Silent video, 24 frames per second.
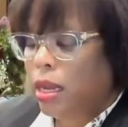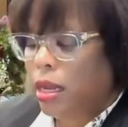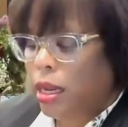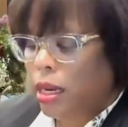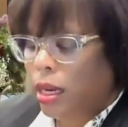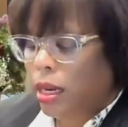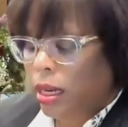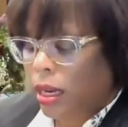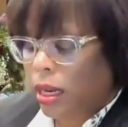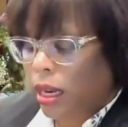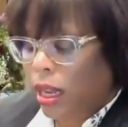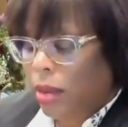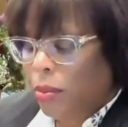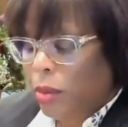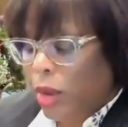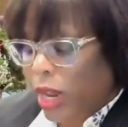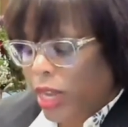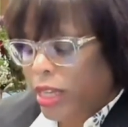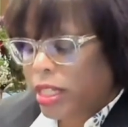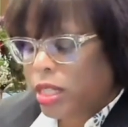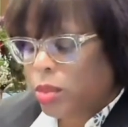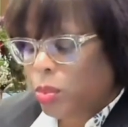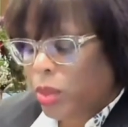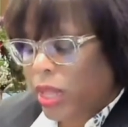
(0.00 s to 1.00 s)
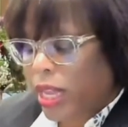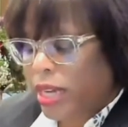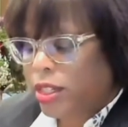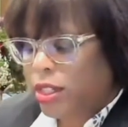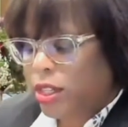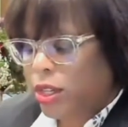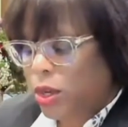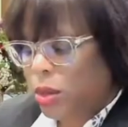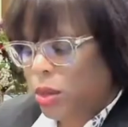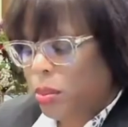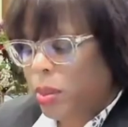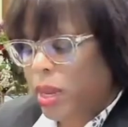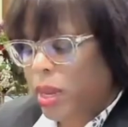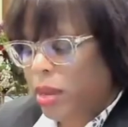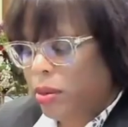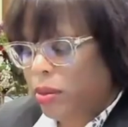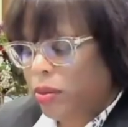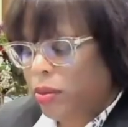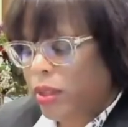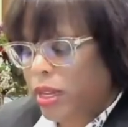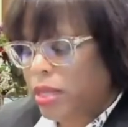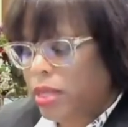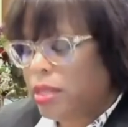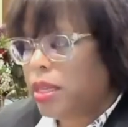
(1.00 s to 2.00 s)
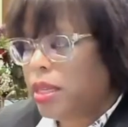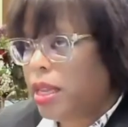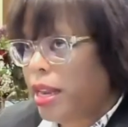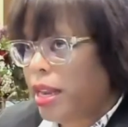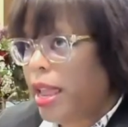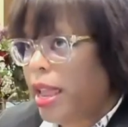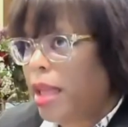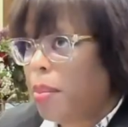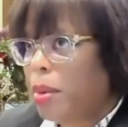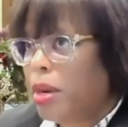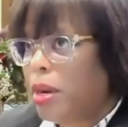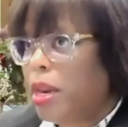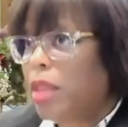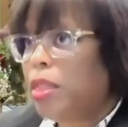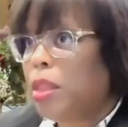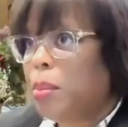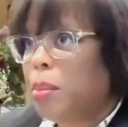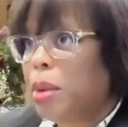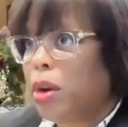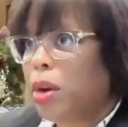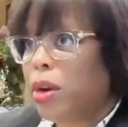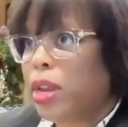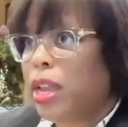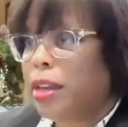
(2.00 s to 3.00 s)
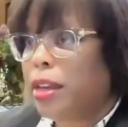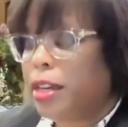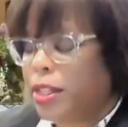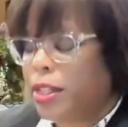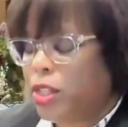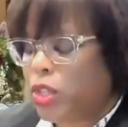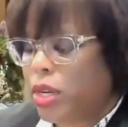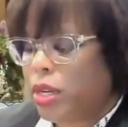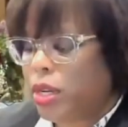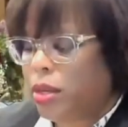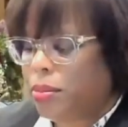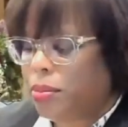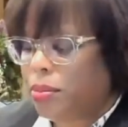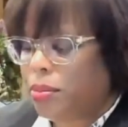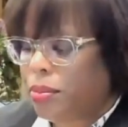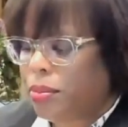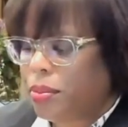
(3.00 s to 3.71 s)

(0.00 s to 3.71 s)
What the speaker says: Let me explain to you about things that happen at the Bexar County Jail.